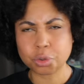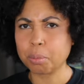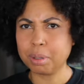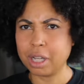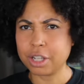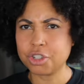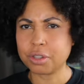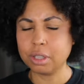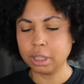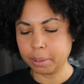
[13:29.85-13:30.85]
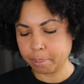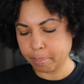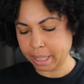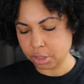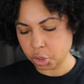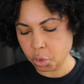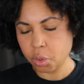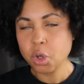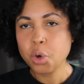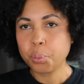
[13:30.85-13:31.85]
or Blush, the lip
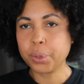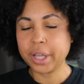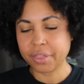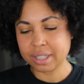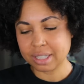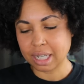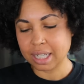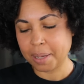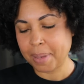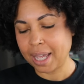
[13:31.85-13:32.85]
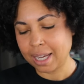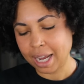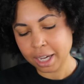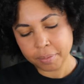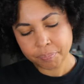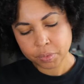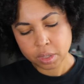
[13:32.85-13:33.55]
pencil, with Sunday Matinee.